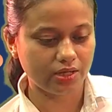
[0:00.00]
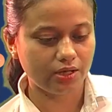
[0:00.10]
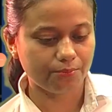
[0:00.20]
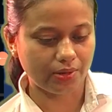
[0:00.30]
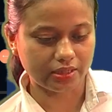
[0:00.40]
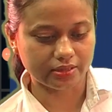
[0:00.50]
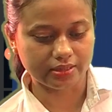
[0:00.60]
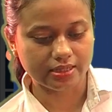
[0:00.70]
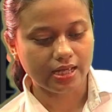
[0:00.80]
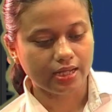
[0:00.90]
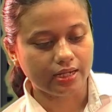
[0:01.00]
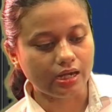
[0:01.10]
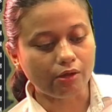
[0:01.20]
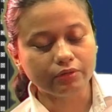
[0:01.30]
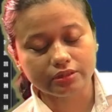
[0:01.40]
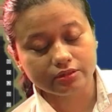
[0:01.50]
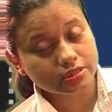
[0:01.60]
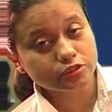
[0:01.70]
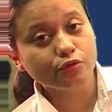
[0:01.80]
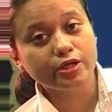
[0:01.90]
part in it. Now, this is
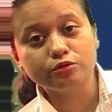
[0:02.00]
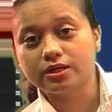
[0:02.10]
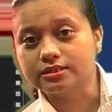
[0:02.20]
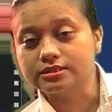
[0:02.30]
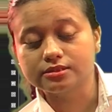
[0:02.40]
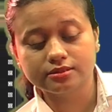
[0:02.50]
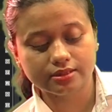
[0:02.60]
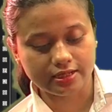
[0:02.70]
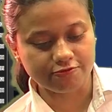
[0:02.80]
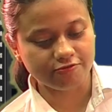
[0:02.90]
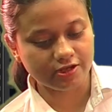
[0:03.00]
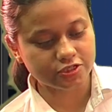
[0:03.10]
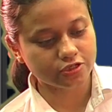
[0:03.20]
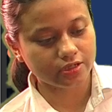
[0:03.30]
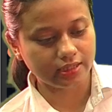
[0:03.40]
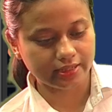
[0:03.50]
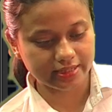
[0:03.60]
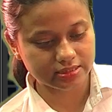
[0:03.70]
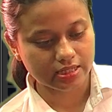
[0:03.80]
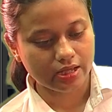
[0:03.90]
going to consider the inflation index,
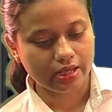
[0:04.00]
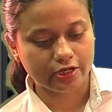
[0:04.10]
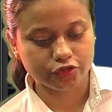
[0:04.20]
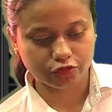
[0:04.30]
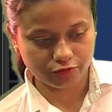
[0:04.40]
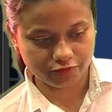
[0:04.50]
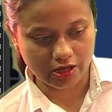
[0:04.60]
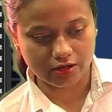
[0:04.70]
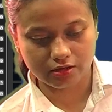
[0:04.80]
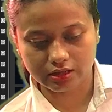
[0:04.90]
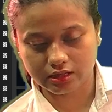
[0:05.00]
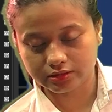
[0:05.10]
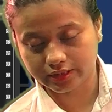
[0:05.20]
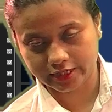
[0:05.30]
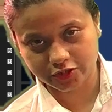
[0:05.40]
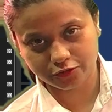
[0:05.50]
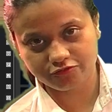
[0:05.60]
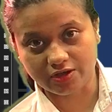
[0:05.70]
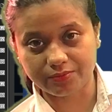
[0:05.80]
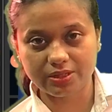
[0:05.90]
the assured
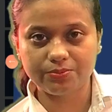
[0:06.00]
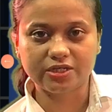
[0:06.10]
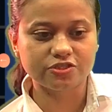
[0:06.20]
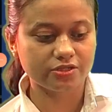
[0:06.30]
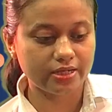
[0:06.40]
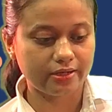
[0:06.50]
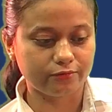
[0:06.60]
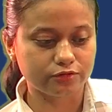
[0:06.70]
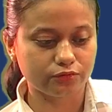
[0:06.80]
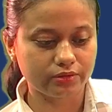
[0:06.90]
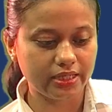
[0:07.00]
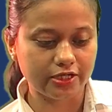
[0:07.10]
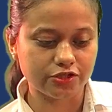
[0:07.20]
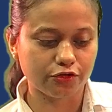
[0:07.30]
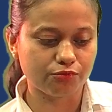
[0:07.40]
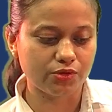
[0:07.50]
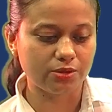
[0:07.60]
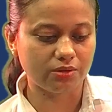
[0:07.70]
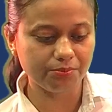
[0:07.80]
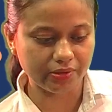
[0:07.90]
family pension, and also the assured
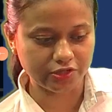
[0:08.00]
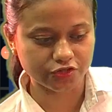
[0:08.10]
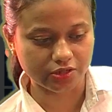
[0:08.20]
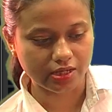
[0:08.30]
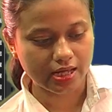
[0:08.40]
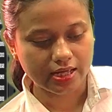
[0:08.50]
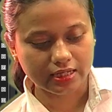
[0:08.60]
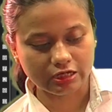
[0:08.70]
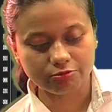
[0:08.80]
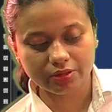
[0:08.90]
minimum pension. There will be a